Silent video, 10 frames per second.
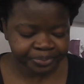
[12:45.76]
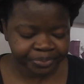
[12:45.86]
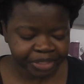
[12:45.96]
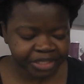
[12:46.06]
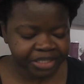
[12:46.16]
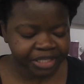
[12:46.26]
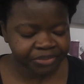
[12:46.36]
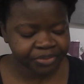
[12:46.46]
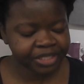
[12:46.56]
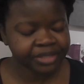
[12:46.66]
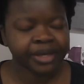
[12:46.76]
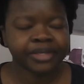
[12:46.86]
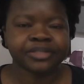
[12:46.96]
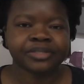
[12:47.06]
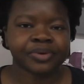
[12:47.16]
it tastes really
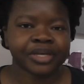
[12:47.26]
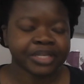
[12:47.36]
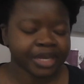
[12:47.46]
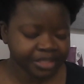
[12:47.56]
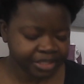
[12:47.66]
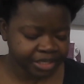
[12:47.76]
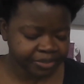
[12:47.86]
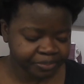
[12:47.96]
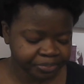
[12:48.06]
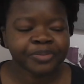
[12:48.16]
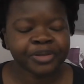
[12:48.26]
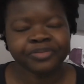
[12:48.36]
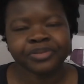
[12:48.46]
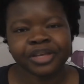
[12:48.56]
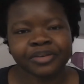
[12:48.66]
nice. It's quite tasty. But I
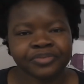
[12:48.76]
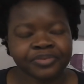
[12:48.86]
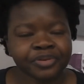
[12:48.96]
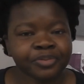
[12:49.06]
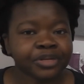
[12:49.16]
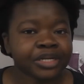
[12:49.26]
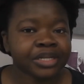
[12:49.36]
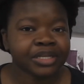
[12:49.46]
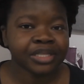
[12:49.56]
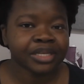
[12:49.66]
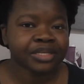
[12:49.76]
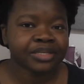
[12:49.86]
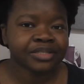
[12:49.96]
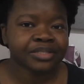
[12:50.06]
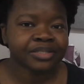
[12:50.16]
feel like for a product like
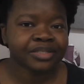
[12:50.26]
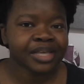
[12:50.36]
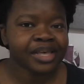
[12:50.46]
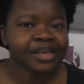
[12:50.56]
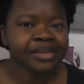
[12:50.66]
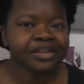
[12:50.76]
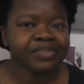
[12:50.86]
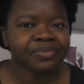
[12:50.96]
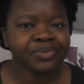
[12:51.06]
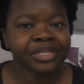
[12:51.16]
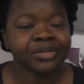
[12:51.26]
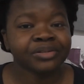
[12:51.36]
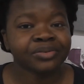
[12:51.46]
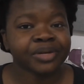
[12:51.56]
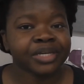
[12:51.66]
this, they're never really
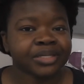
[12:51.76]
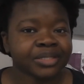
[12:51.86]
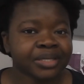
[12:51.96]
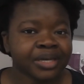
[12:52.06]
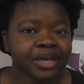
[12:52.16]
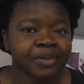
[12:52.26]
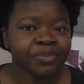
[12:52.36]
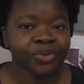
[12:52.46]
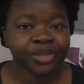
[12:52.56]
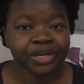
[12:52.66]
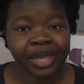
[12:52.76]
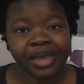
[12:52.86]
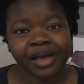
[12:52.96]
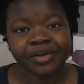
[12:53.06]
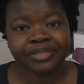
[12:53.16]
going to reach more than
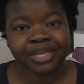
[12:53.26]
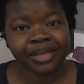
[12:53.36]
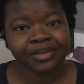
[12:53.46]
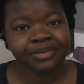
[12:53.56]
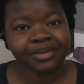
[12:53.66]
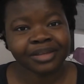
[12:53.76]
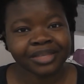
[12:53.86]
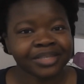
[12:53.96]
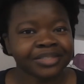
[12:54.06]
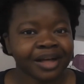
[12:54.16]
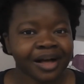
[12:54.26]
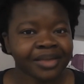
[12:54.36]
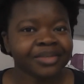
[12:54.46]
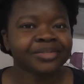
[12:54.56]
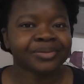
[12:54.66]
8 out of 10. Like that's the
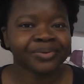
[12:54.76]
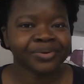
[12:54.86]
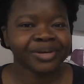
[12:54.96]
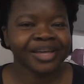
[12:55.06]
highest score